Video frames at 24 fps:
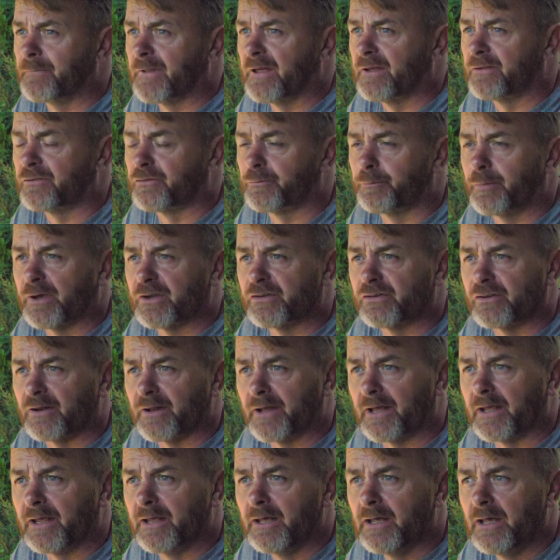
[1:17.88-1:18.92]

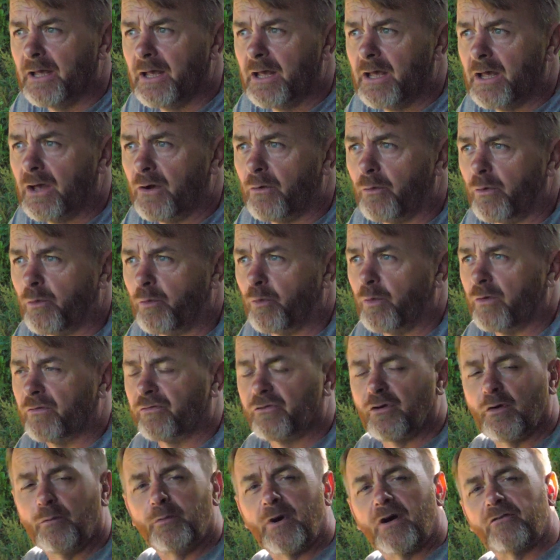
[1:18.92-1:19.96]
Especially, we've
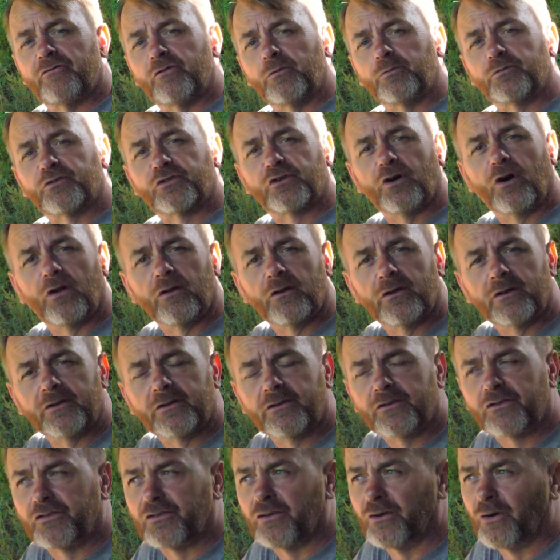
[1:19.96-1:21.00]
come back from
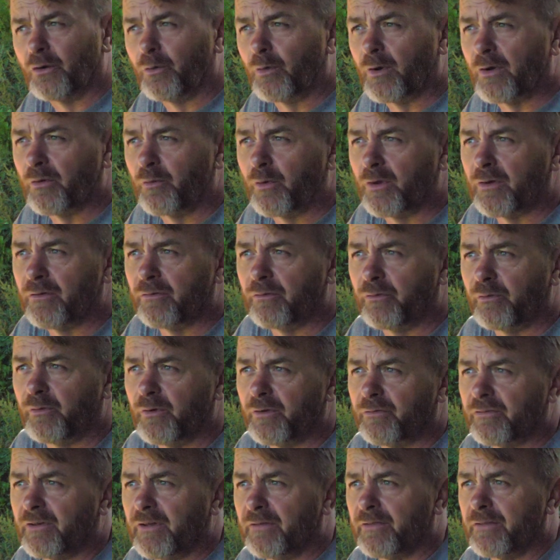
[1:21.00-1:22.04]
Scotland, so
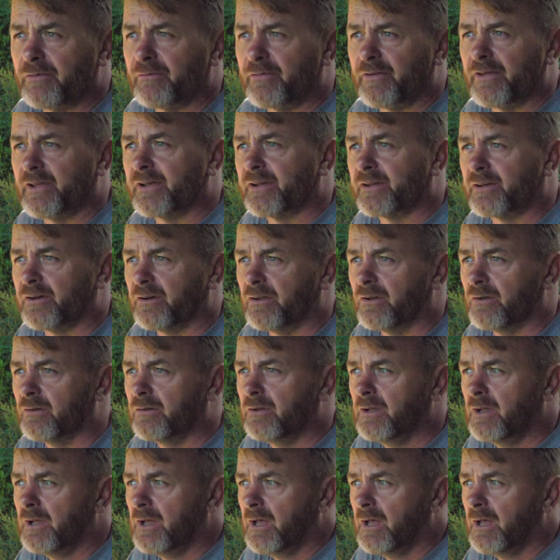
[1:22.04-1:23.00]
we've given the vehicle